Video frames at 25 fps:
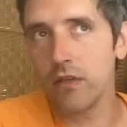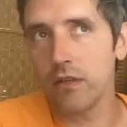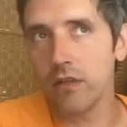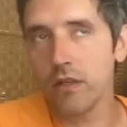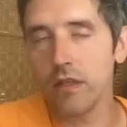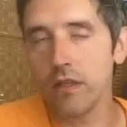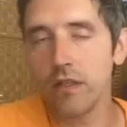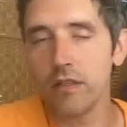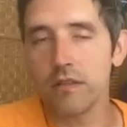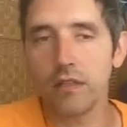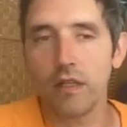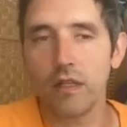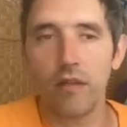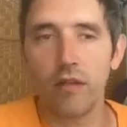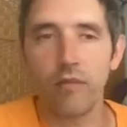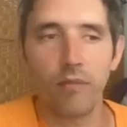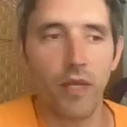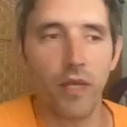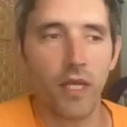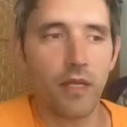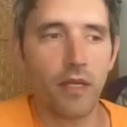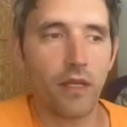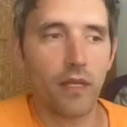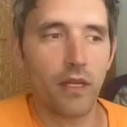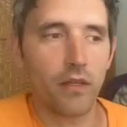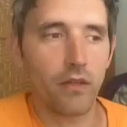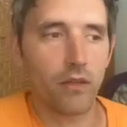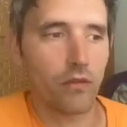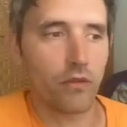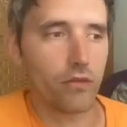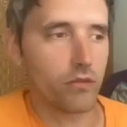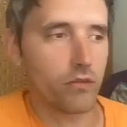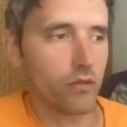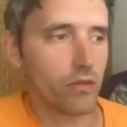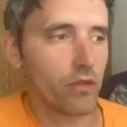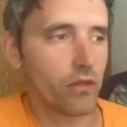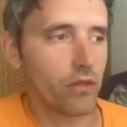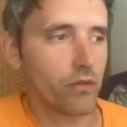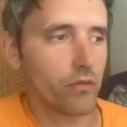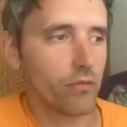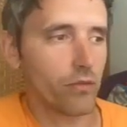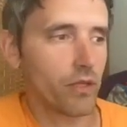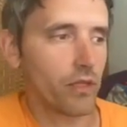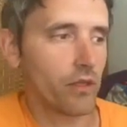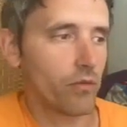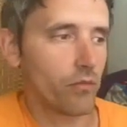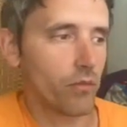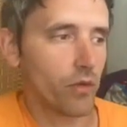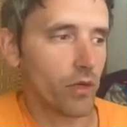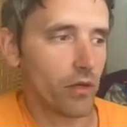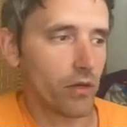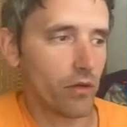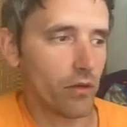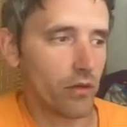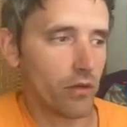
you can listen on mainnet. Those are the three that we're